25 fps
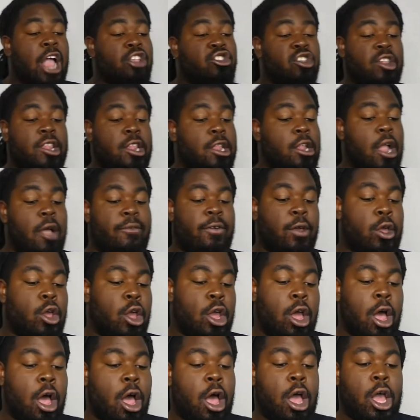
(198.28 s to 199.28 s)
just love a
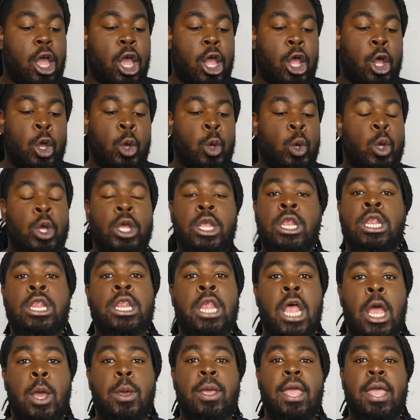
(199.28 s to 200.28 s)
good cargo. So